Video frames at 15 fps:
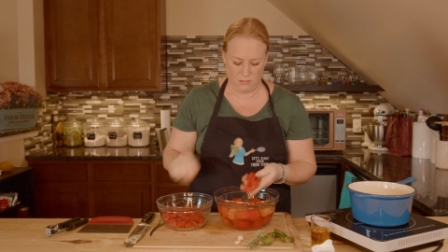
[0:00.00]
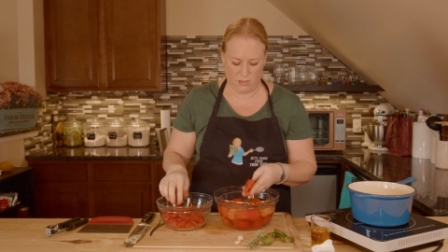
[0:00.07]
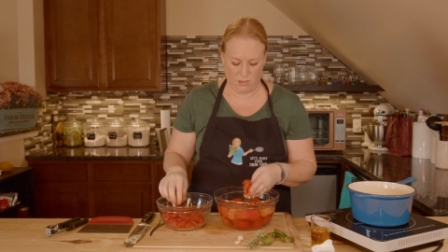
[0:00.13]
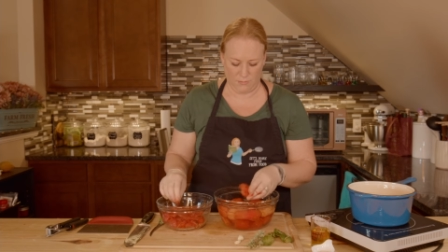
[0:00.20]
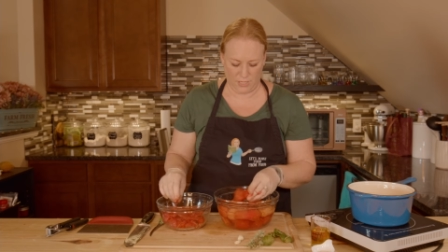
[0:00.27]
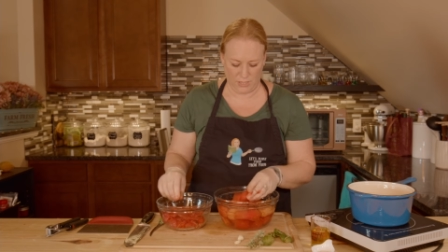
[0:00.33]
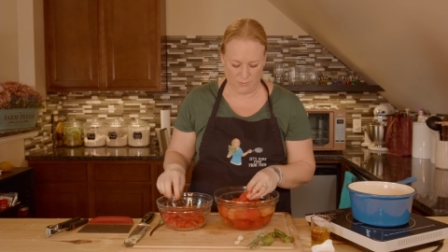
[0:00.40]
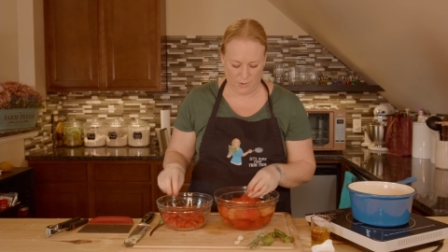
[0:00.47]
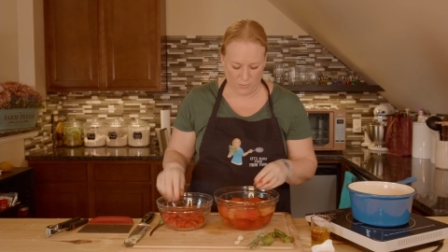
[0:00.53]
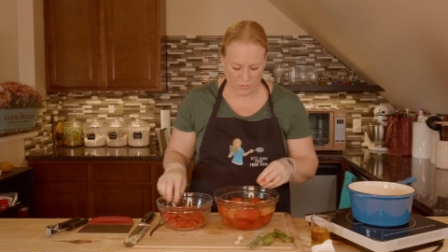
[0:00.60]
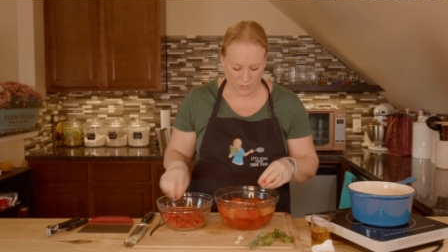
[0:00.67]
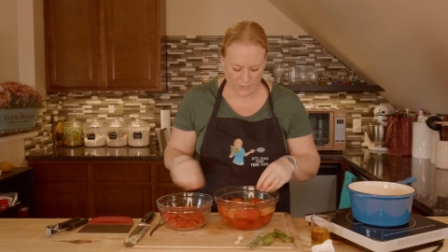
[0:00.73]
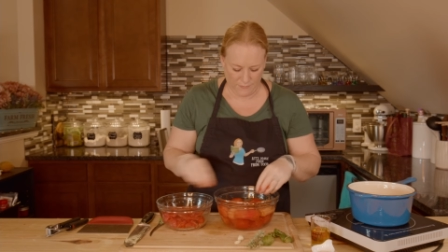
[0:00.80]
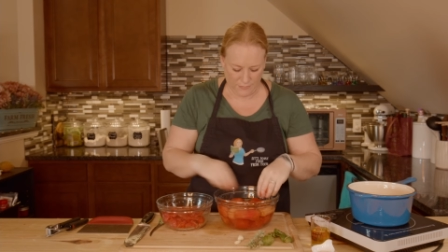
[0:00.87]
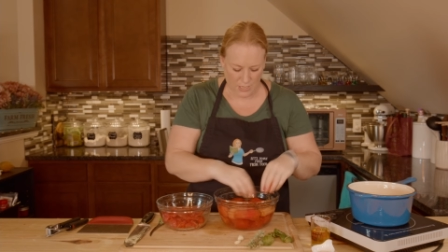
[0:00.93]
I'll make the
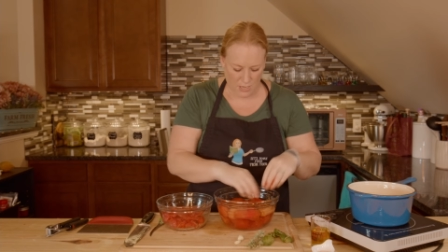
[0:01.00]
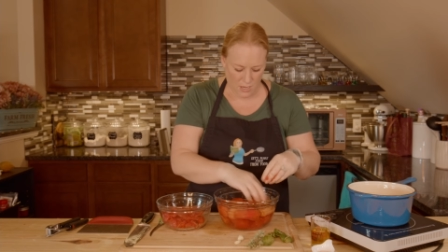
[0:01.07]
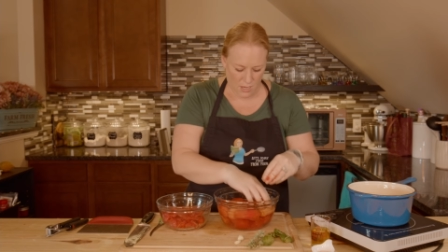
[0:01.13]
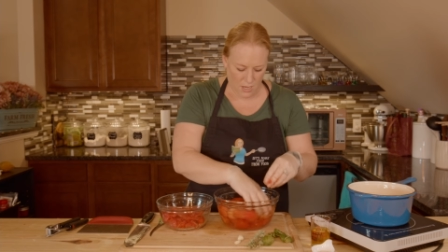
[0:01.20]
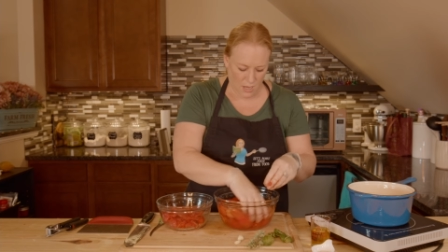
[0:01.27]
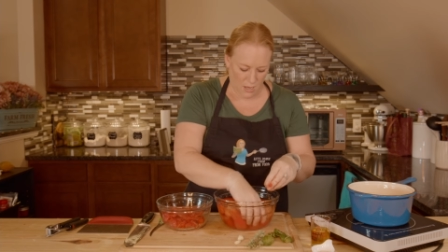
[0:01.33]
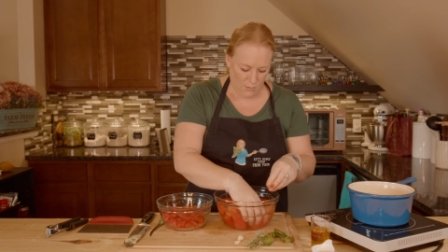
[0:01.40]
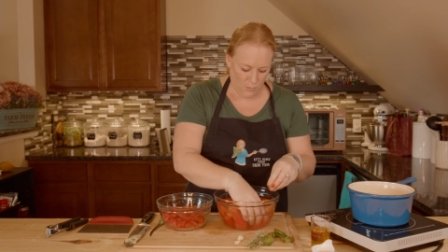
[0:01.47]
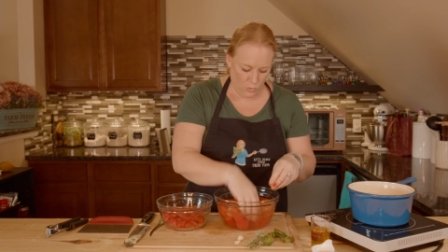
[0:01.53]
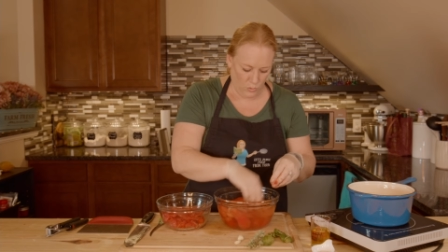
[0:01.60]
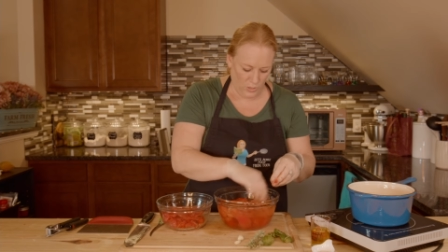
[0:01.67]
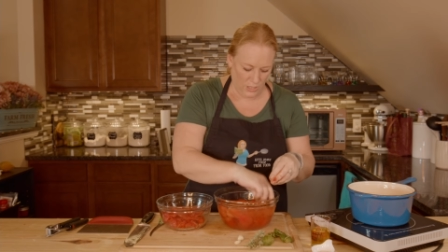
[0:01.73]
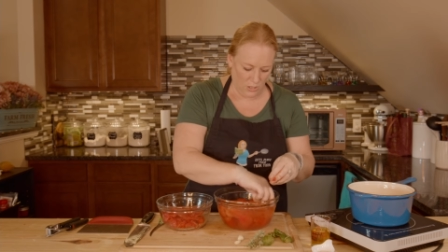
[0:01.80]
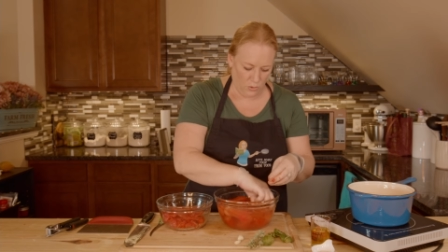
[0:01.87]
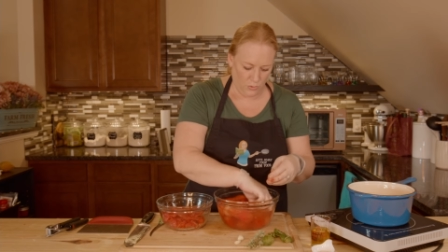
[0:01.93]
pepperoni. Um,
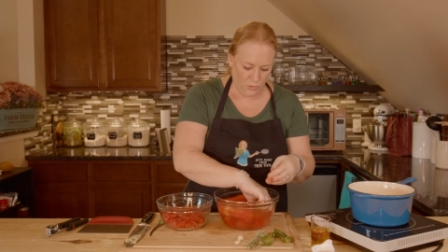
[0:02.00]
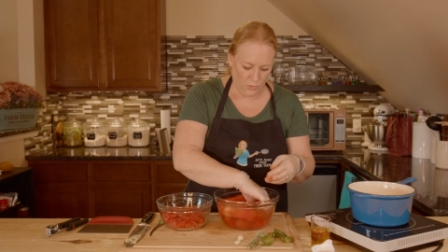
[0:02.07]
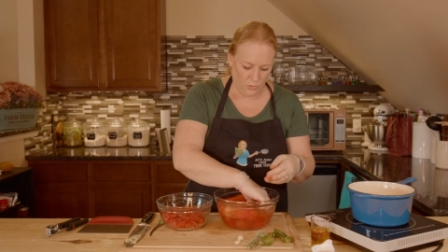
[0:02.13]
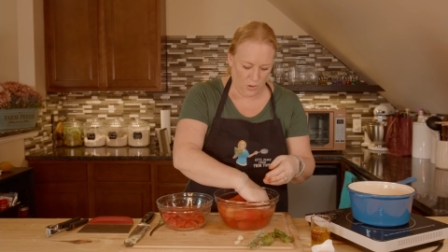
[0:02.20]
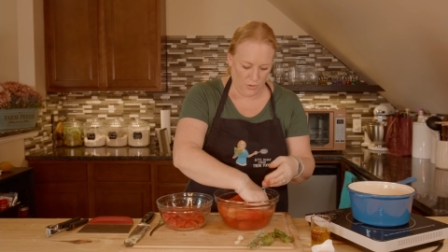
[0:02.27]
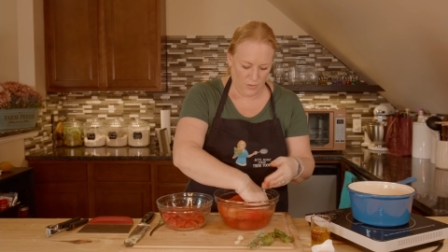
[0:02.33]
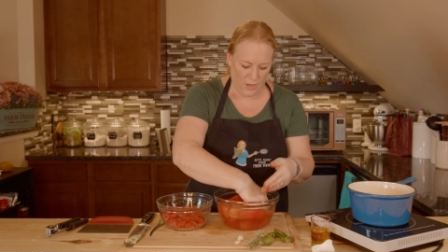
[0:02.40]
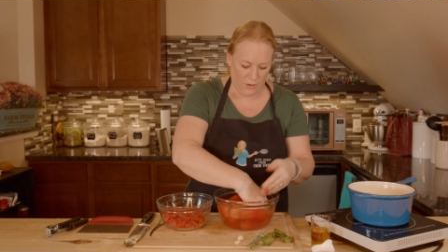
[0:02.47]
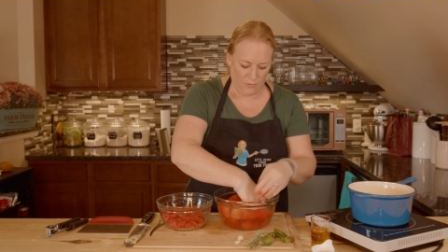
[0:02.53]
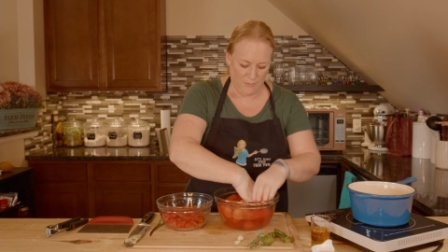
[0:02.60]
we go through all that.